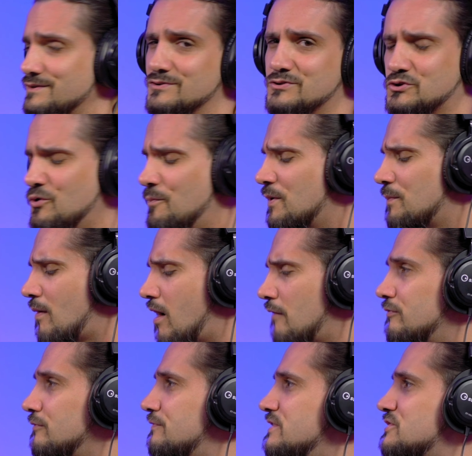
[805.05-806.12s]
Super
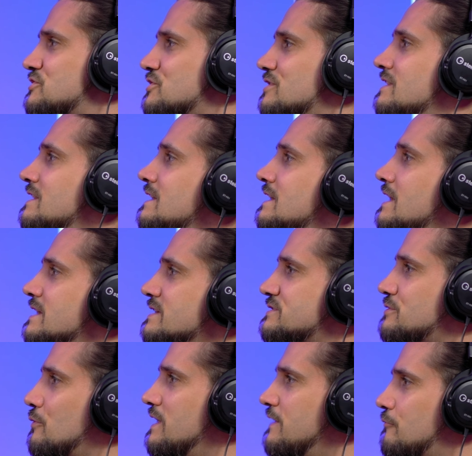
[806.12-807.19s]
powerful feature.
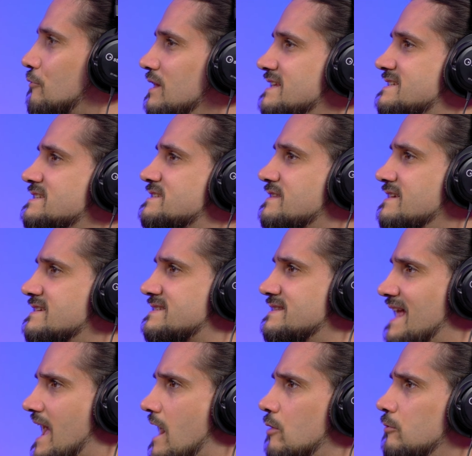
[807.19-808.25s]
So if we listen to this
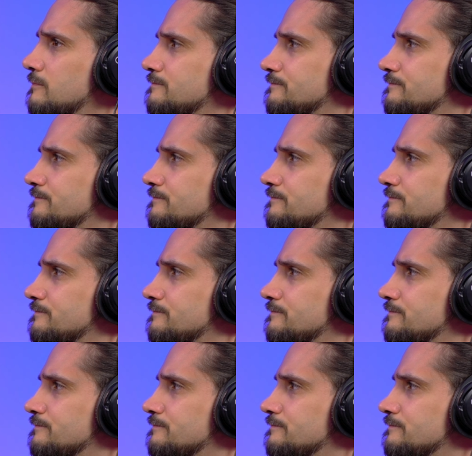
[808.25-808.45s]
now,